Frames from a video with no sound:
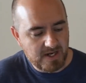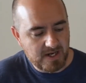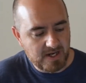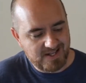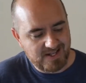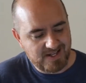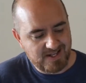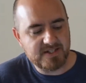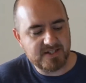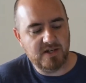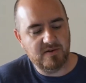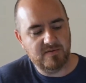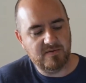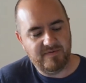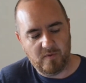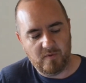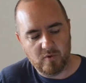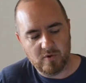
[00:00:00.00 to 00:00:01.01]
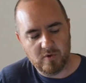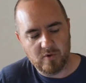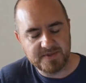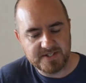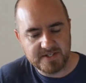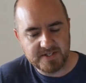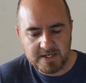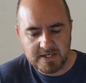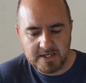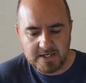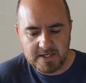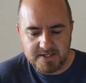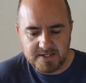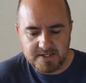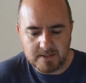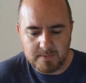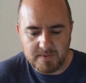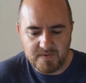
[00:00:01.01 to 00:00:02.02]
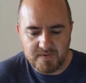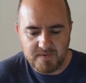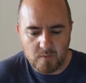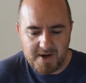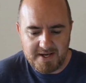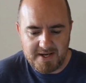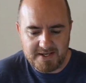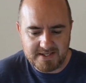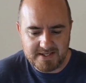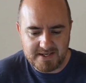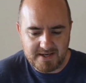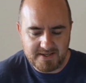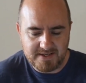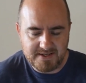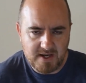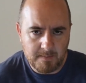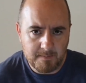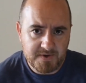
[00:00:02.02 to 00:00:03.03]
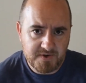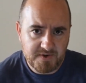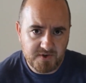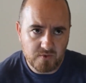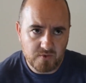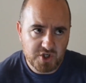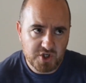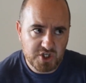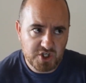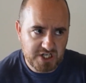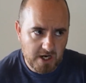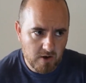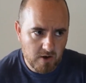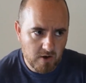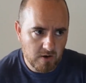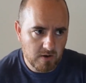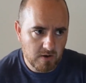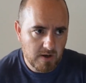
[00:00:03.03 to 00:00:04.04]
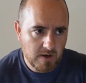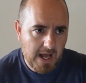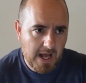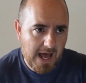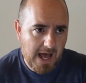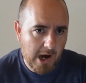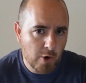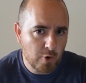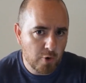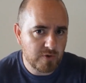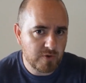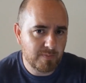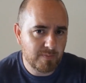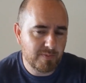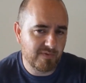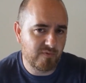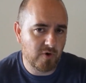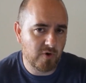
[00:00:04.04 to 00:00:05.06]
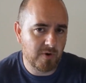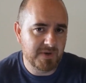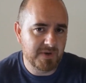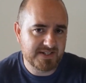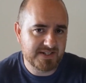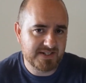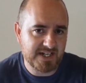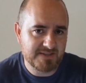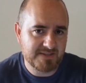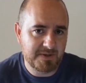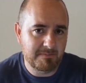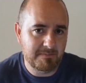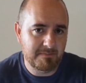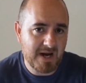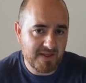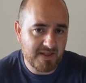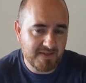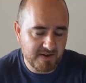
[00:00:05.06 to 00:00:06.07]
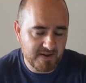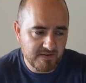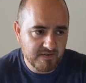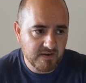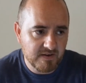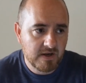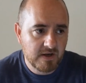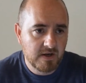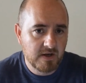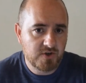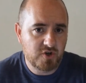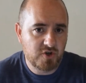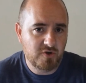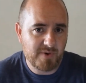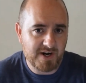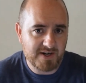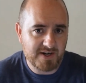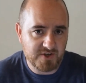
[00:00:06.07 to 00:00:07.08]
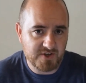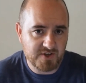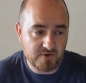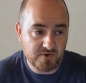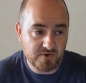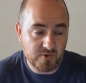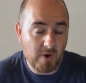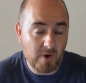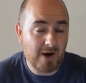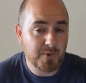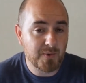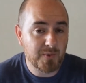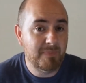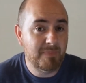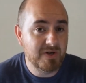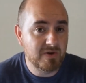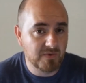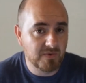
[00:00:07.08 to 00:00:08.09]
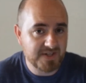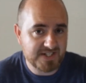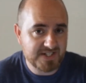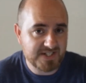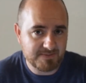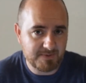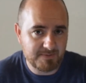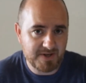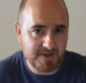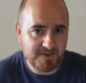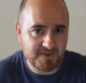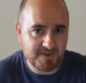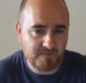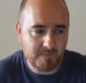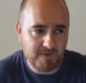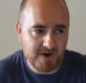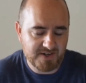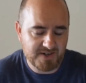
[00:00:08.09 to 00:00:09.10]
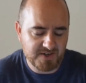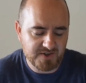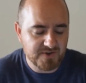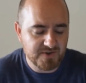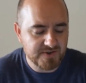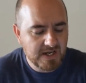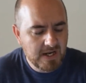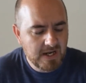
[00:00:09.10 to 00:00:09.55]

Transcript: And this informs some of the ways that I attempt to share how to perform assessment methods to practitioners, or how to build assessment methods for practitioners.